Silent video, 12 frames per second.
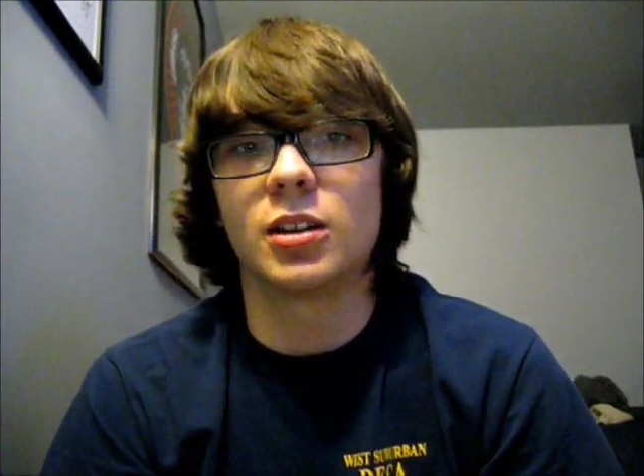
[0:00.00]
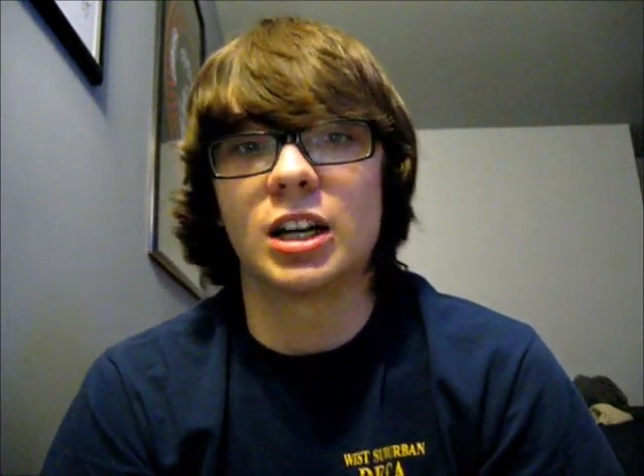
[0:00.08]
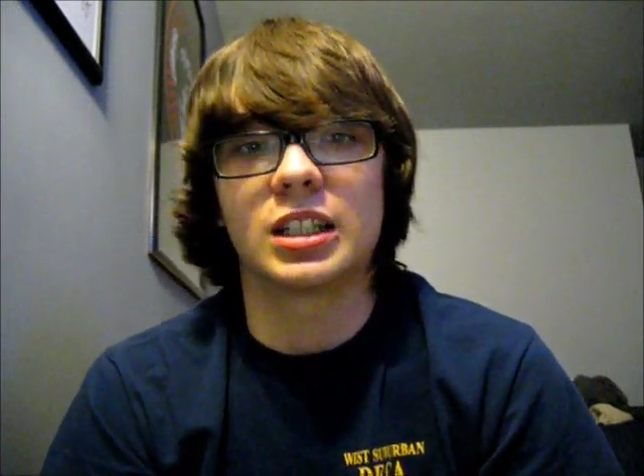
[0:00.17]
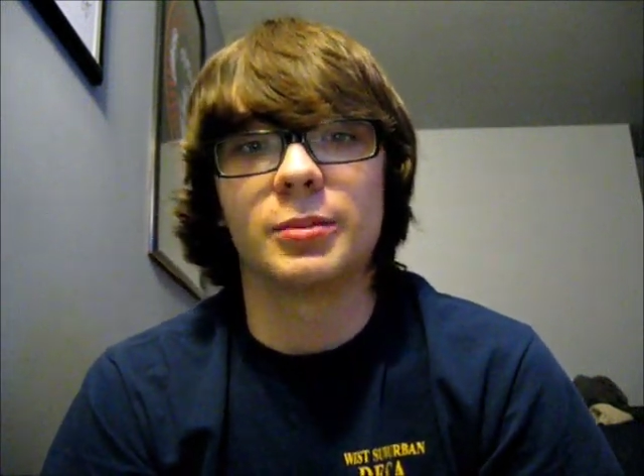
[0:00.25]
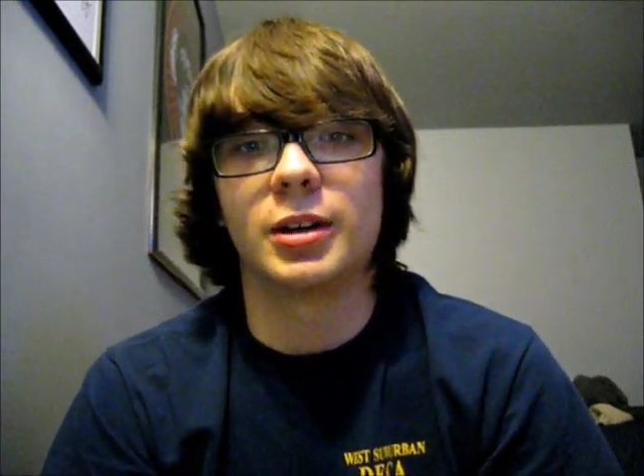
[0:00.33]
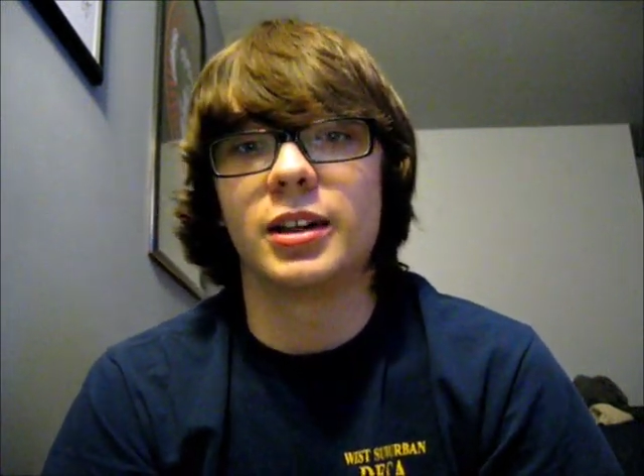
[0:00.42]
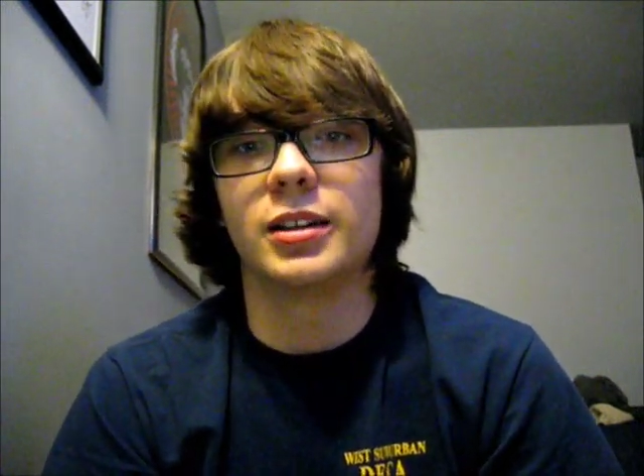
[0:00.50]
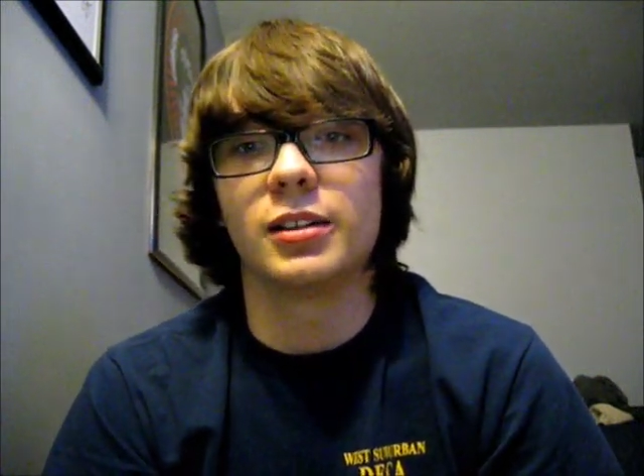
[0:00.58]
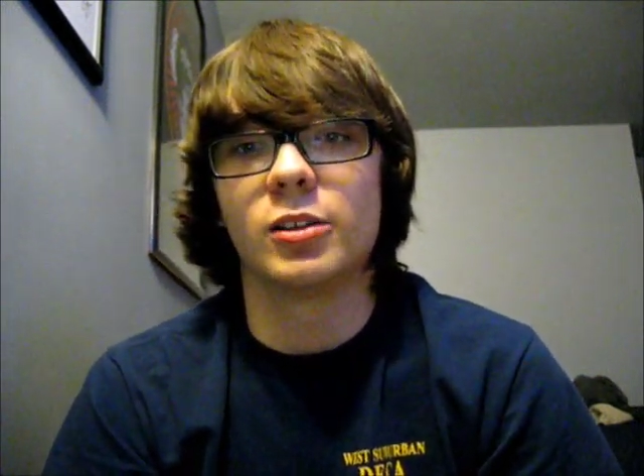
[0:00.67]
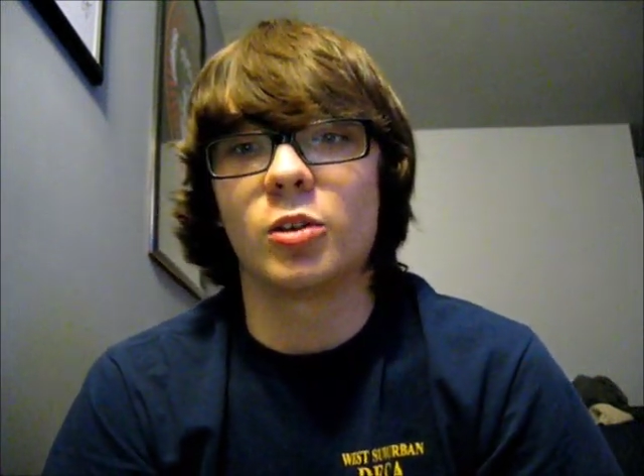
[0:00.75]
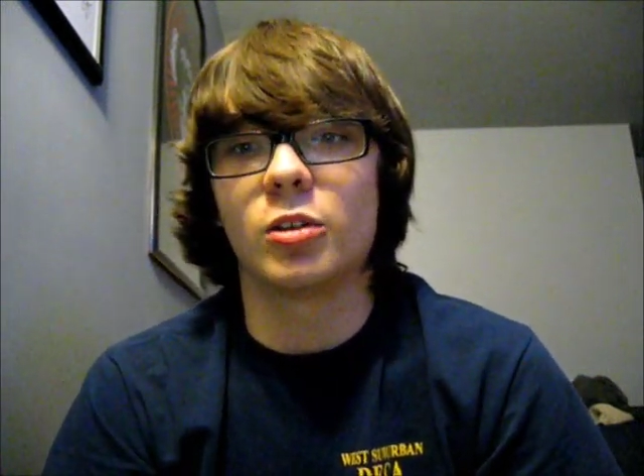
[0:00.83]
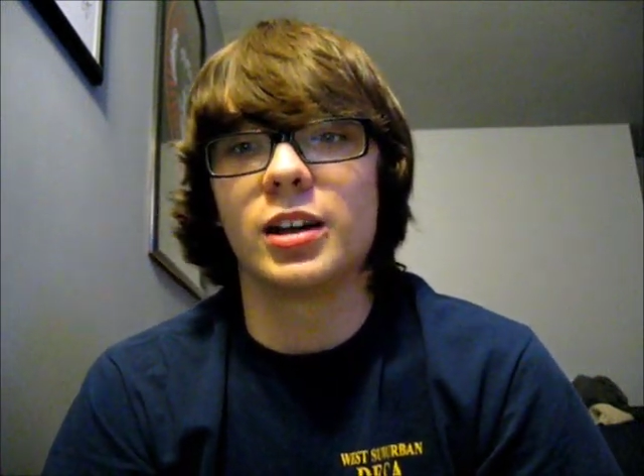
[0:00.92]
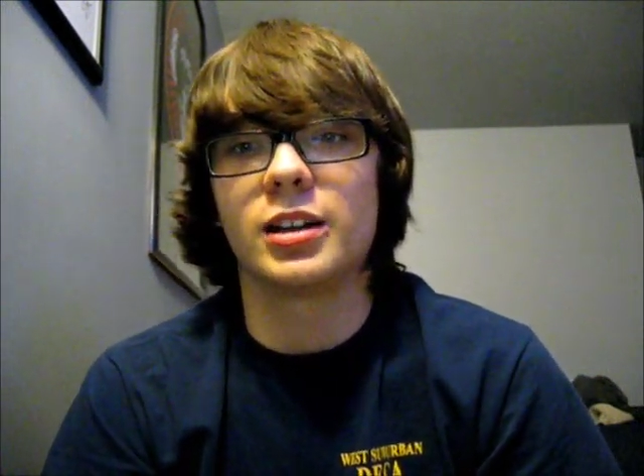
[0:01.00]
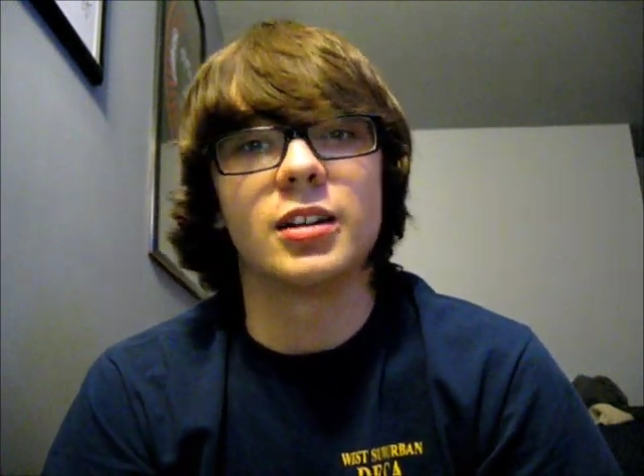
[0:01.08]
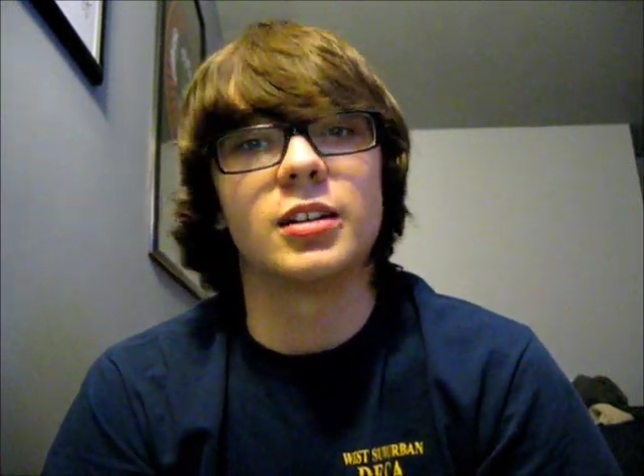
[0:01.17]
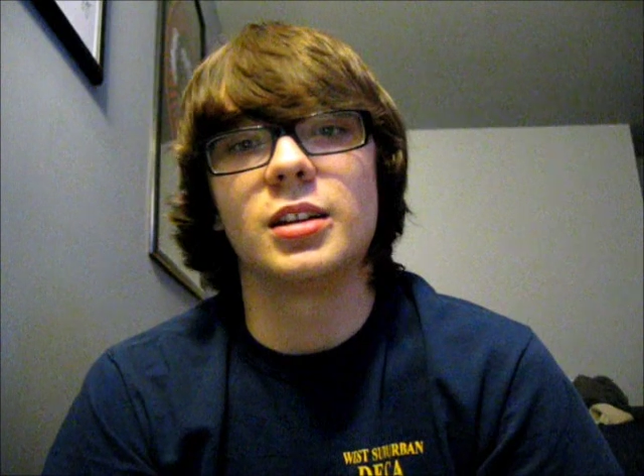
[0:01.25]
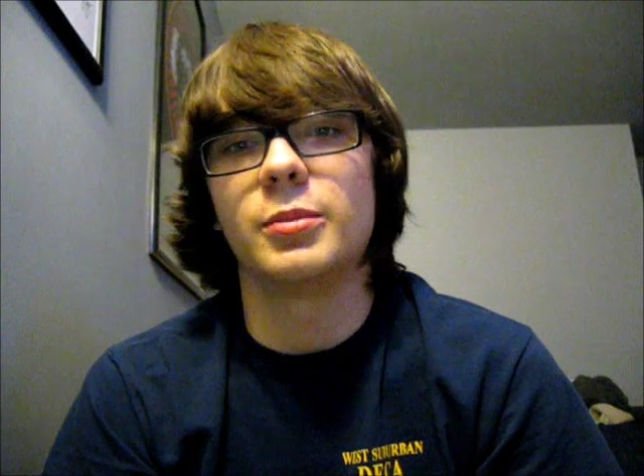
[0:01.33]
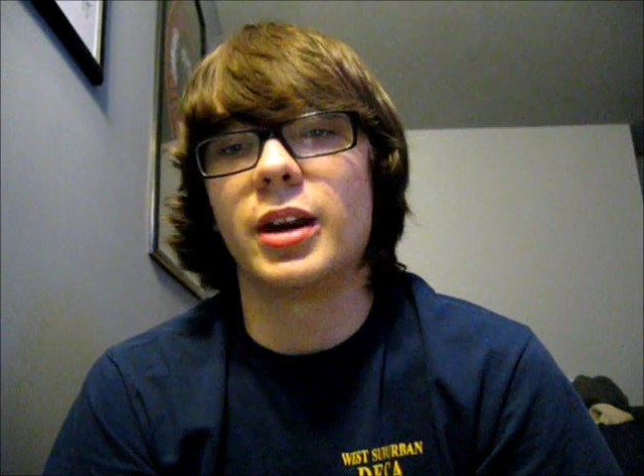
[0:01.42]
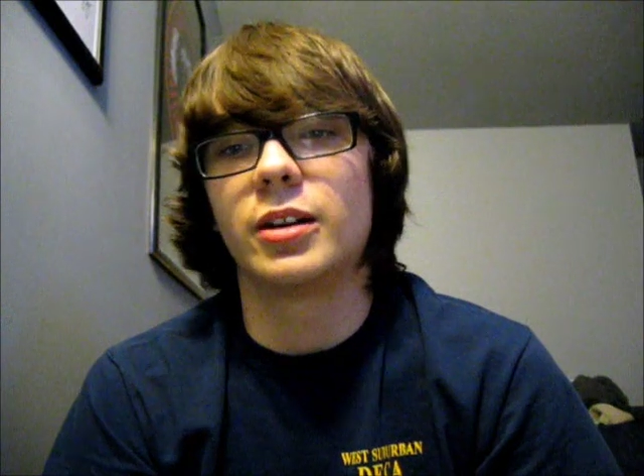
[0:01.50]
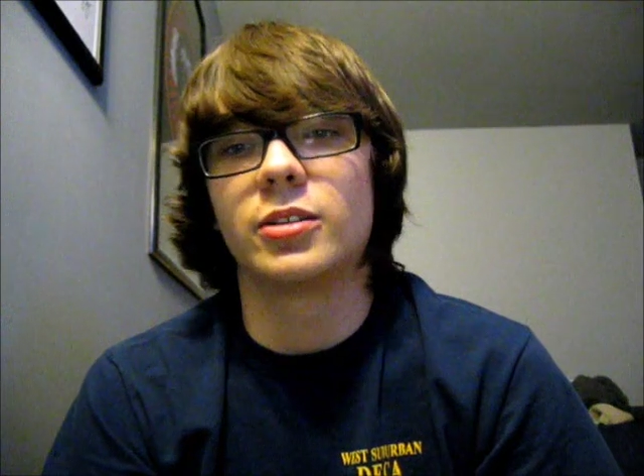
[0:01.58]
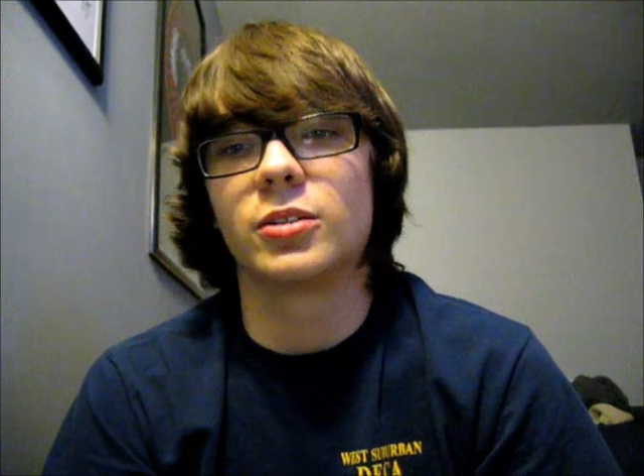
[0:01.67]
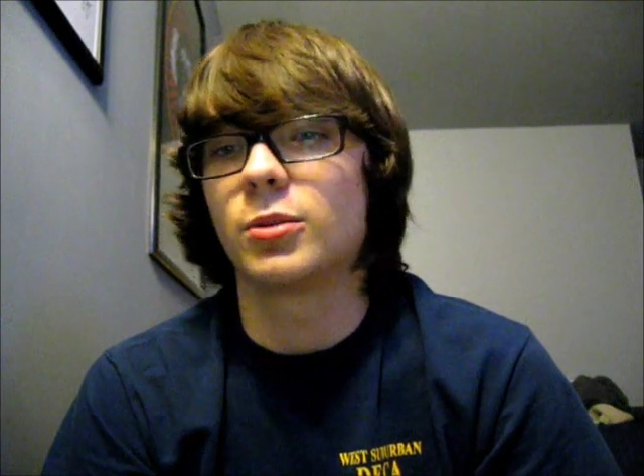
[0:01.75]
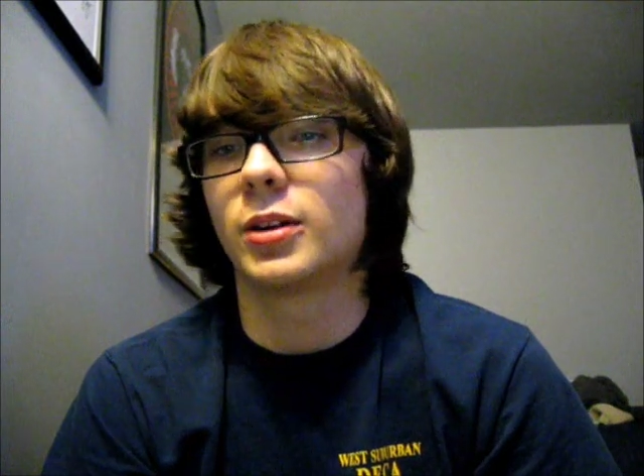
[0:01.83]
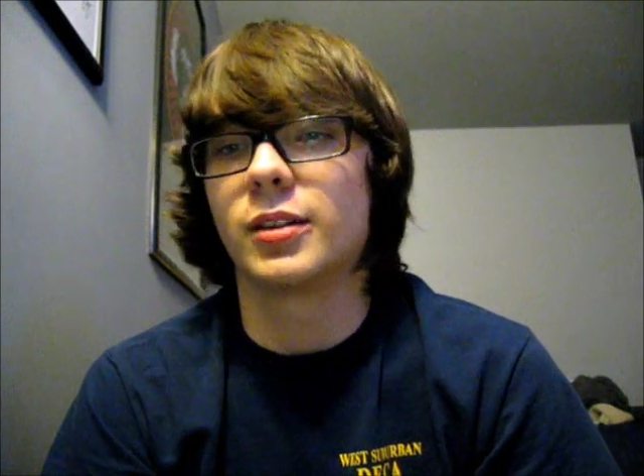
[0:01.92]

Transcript: talk to my local AT&T managers,